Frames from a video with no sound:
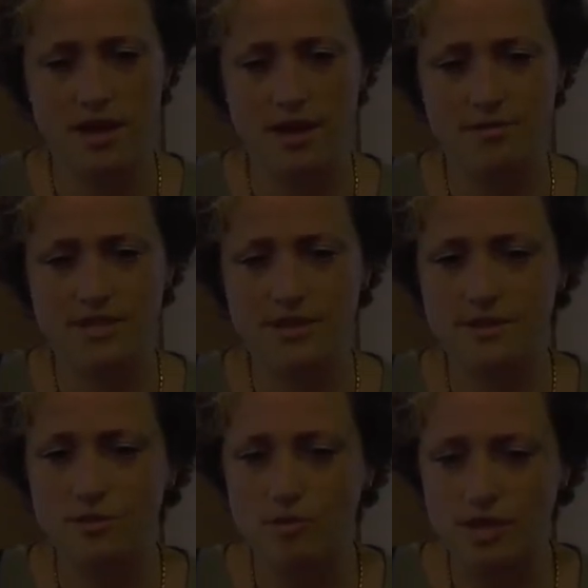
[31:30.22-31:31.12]
and I was there
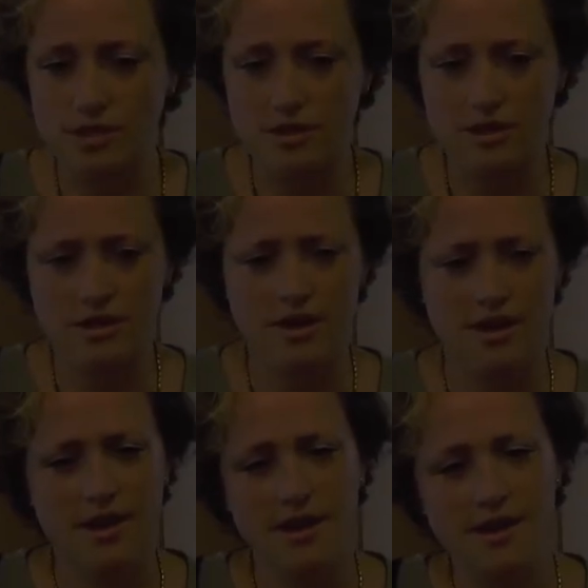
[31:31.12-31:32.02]
in the winter,
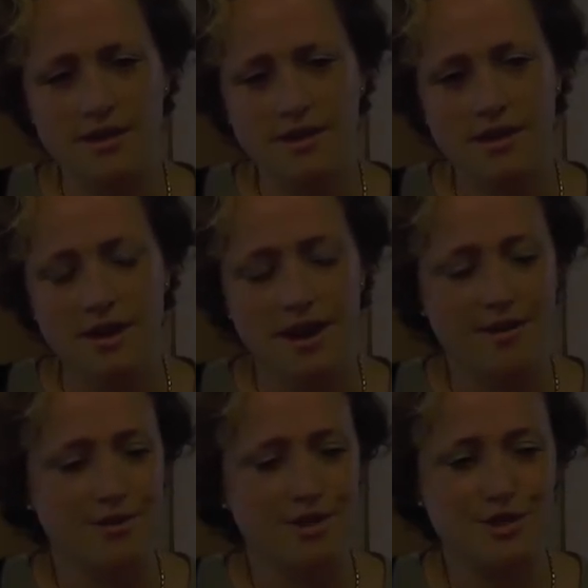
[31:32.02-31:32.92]
and
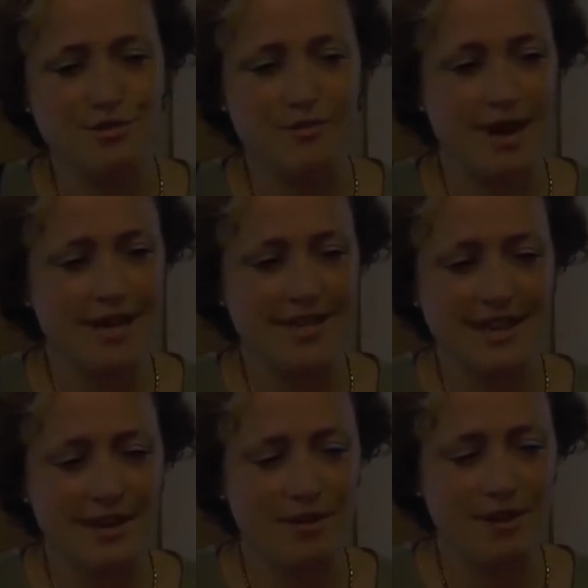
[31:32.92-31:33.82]
I was just writing
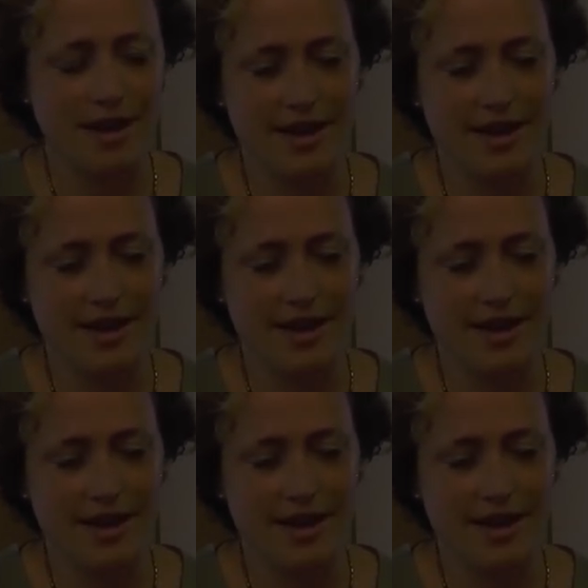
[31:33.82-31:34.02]
down.